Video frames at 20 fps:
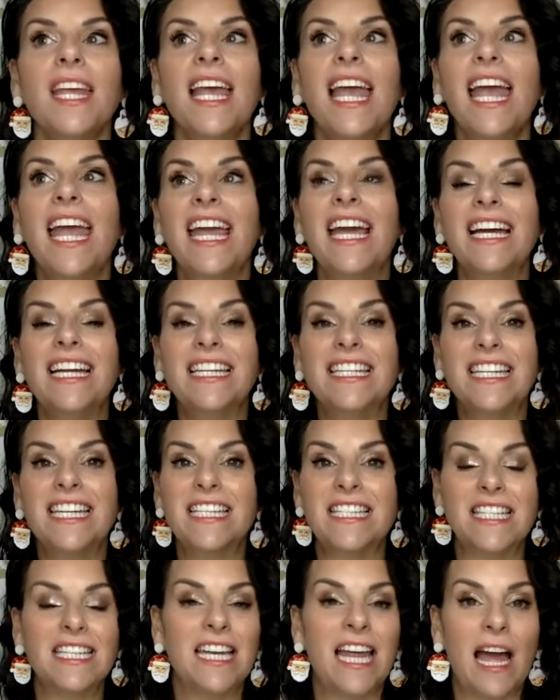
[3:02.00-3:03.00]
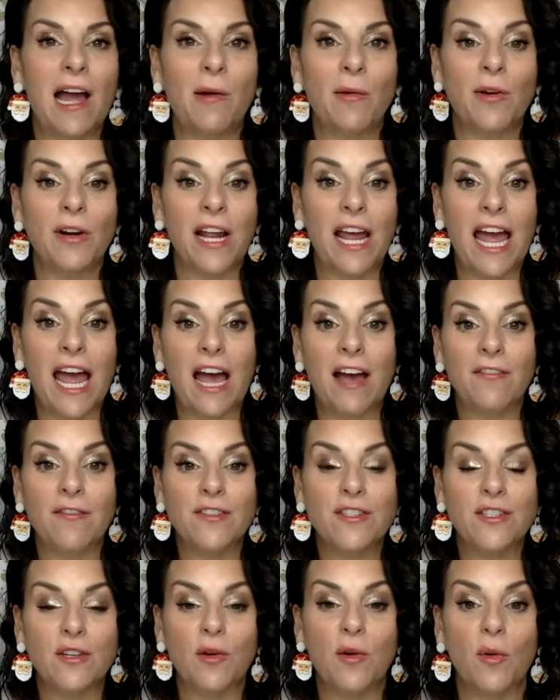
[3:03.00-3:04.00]
And it's an hour and a half.
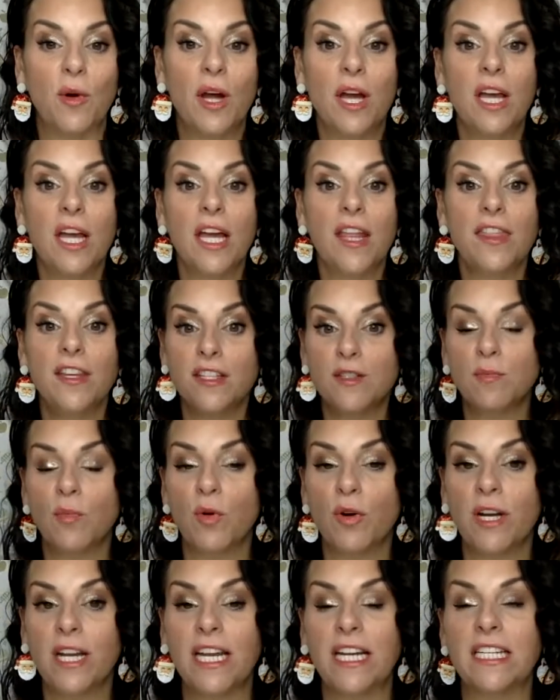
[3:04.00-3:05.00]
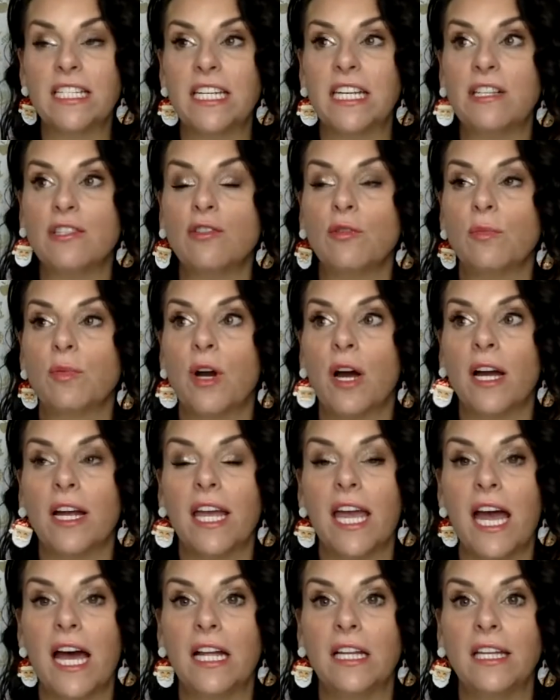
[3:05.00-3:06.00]
So this morning, Tinsel brought
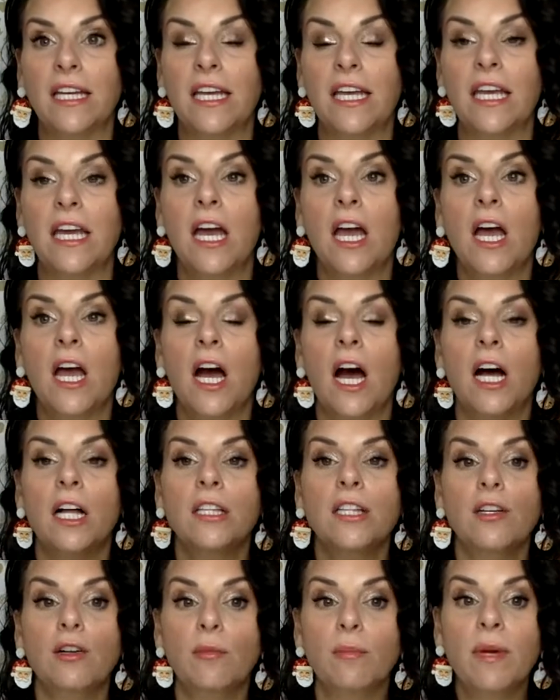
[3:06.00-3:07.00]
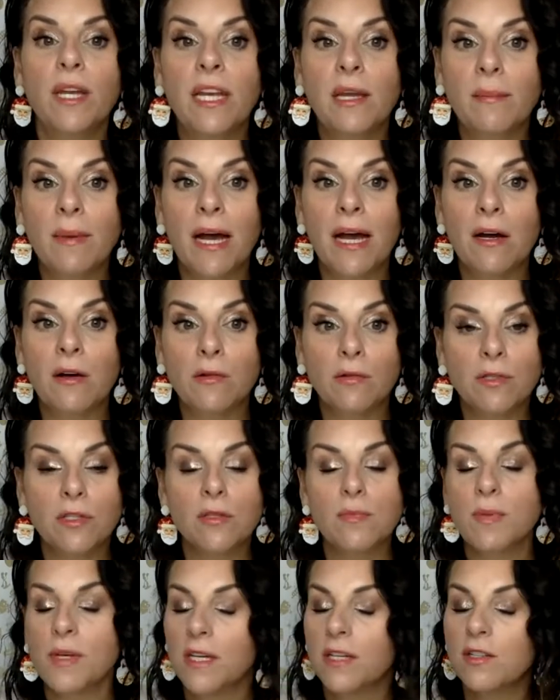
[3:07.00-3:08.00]
Callie a little Minnie Mouse
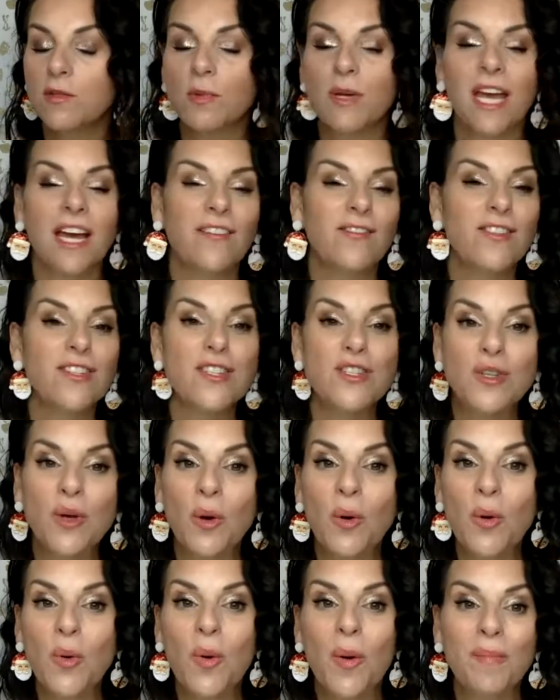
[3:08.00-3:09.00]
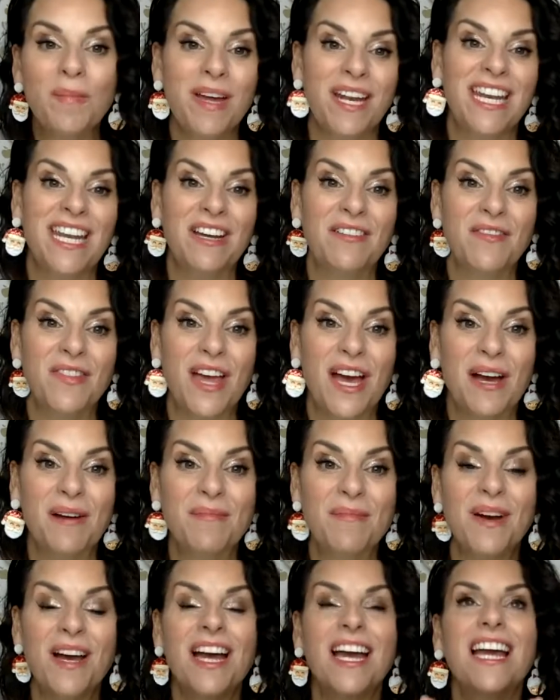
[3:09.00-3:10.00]
because we have so many of
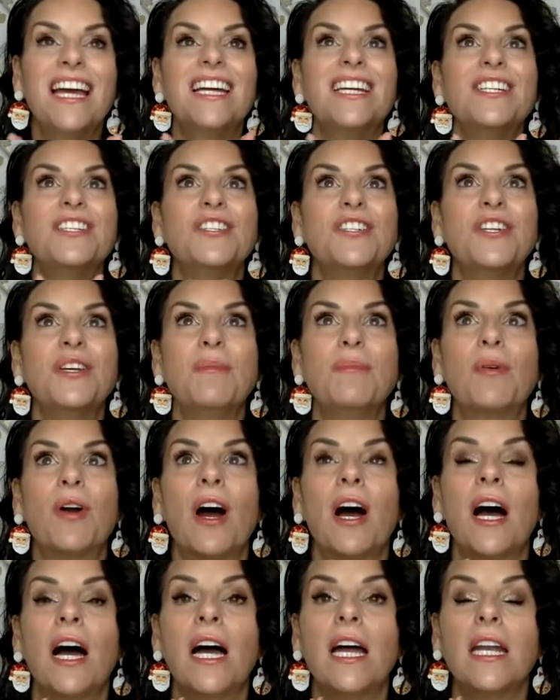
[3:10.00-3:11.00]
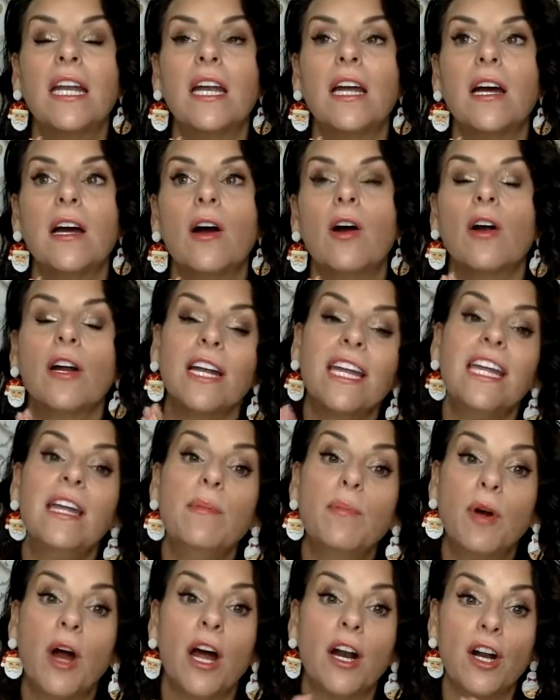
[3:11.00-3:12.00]
them. He brought
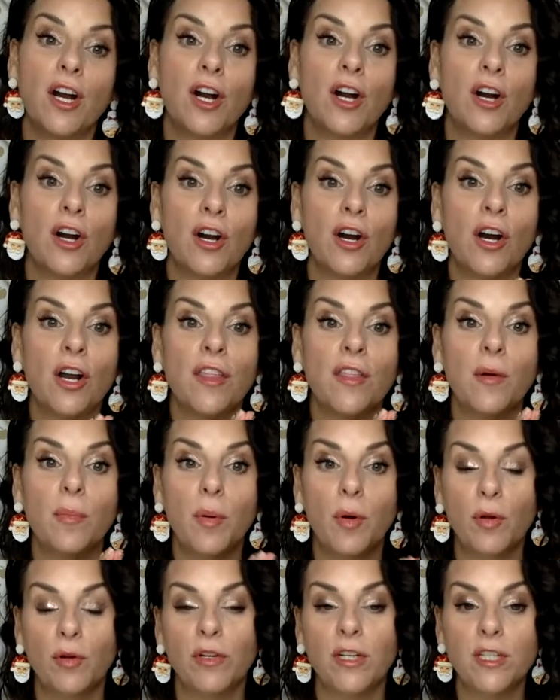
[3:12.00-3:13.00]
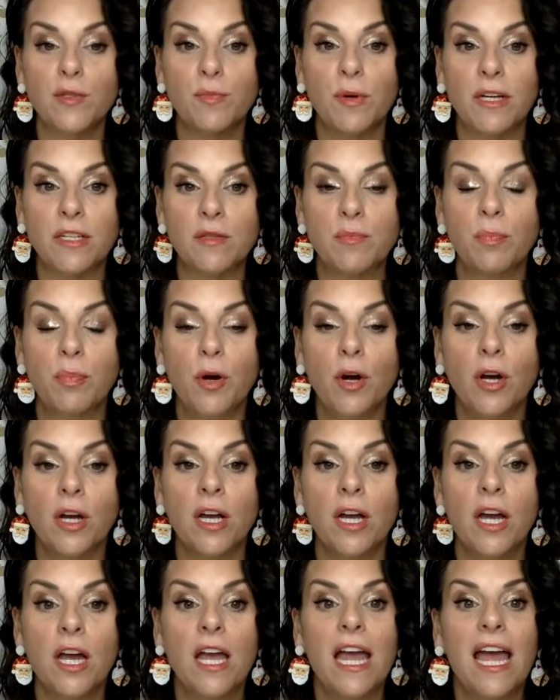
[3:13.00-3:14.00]
her the Polar Express book
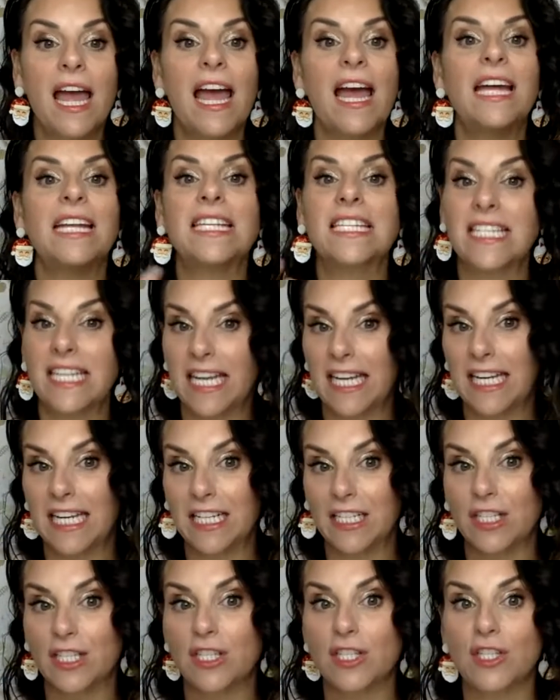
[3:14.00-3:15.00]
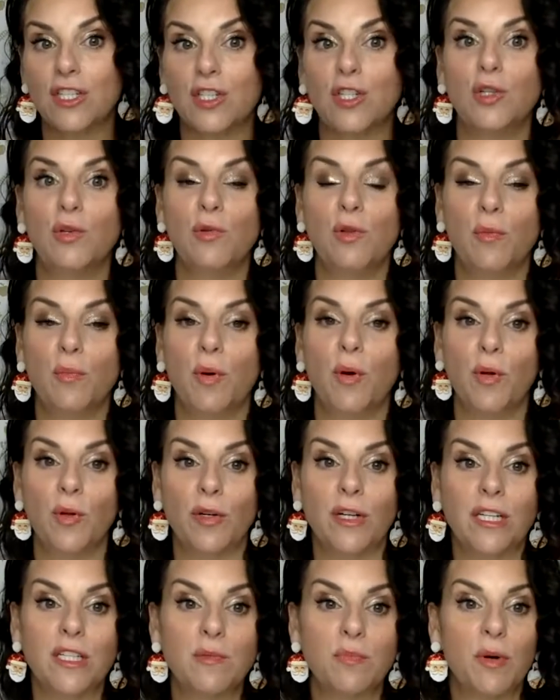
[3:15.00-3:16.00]
and tickets to the
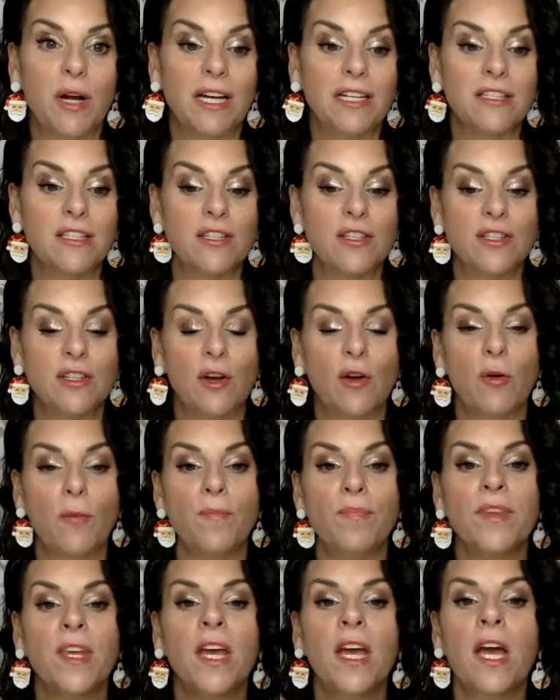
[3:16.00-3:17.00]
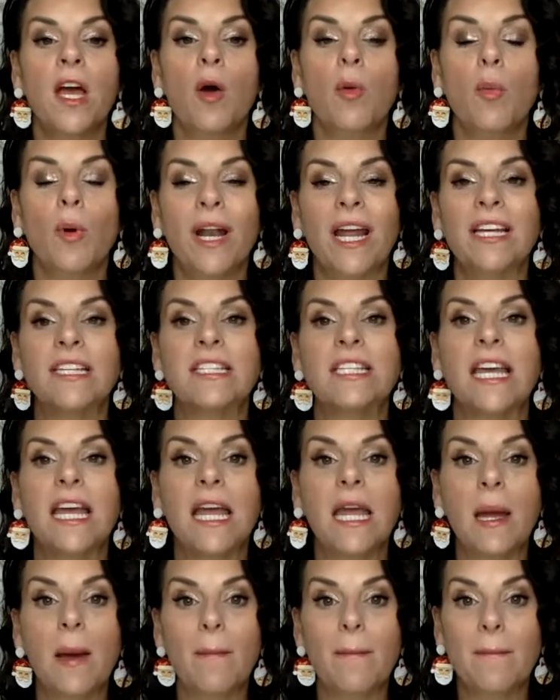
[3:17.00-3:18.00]
Polar Express. So when I
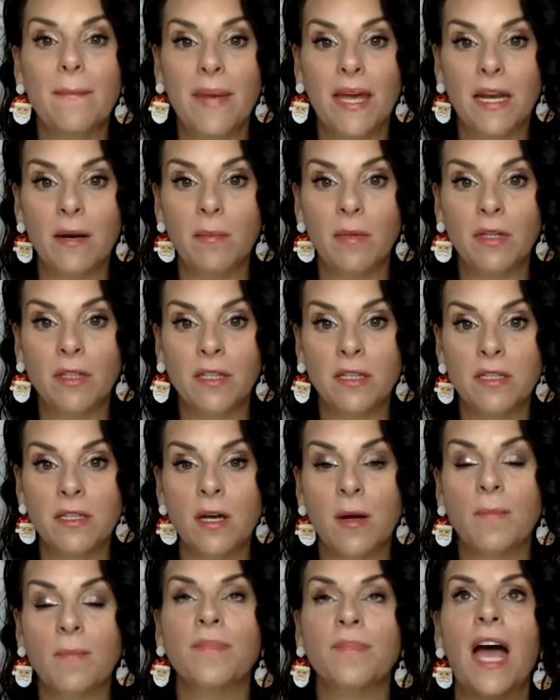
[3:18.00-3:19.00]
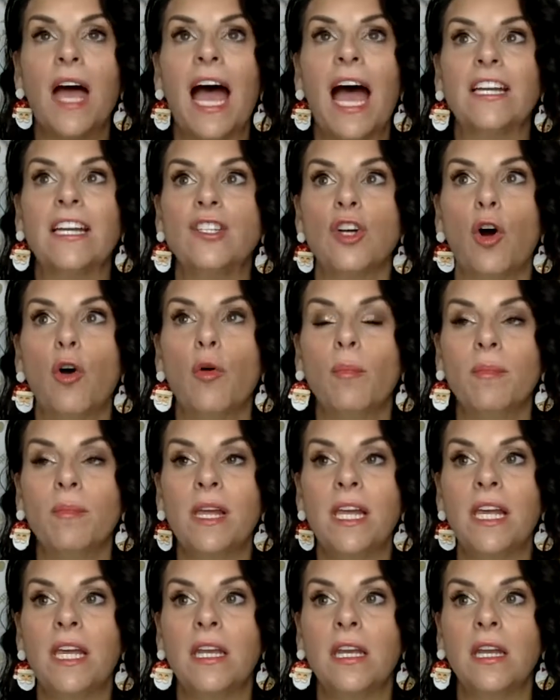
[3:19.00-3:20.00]
say minimalism, I don't
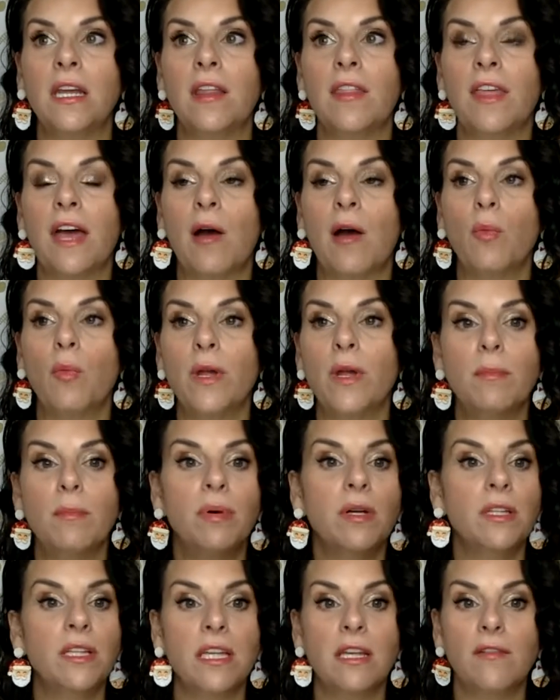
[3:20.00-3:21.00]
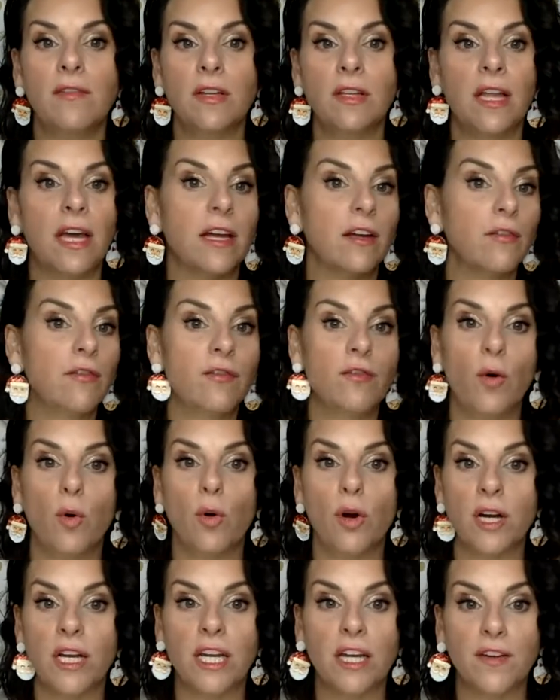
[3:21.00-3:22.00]
mean that we believe in like
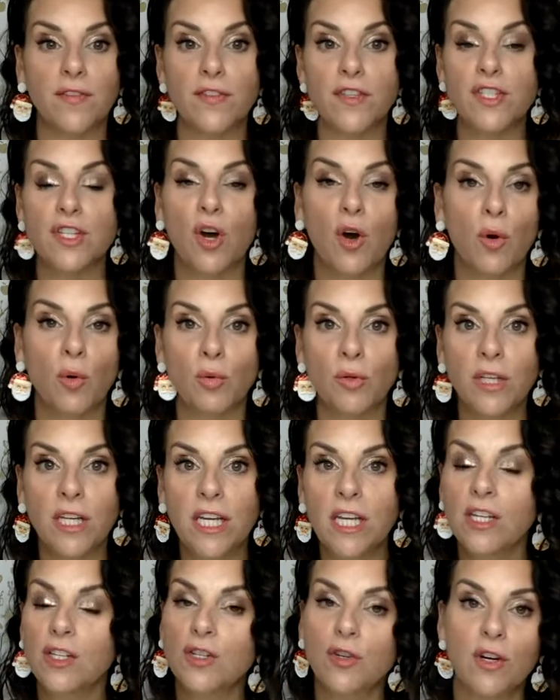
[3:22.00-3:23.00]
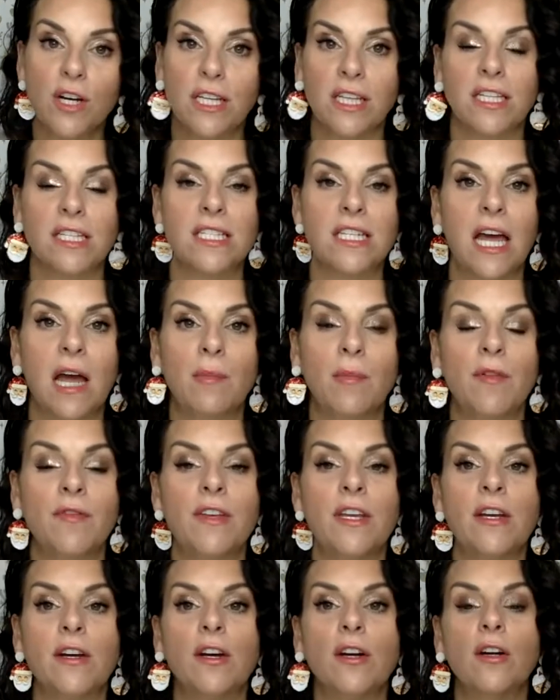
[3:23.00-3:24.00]
four gifts only during this time of
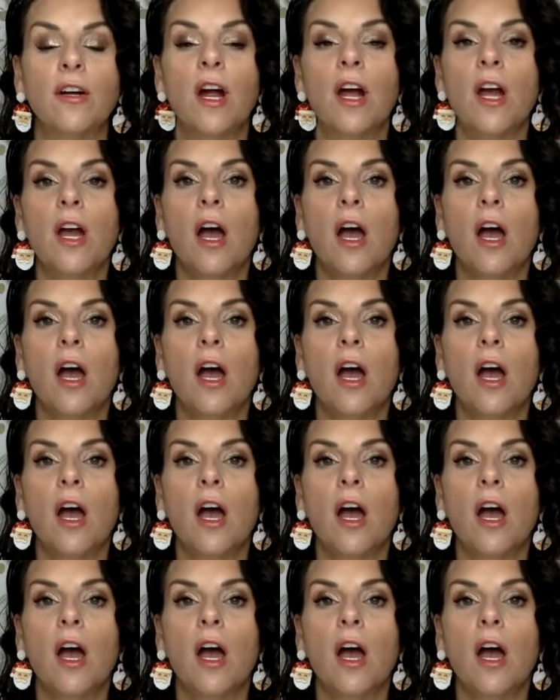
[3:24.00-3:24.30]
year.